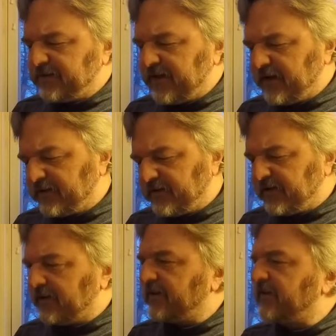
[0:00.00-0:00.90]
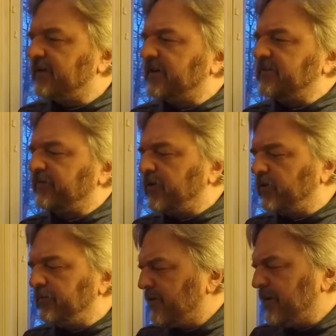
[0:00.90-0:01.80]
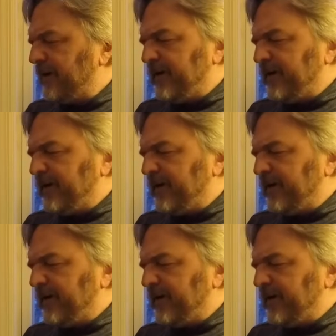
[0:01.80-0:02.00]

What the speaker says: It's got nice foam.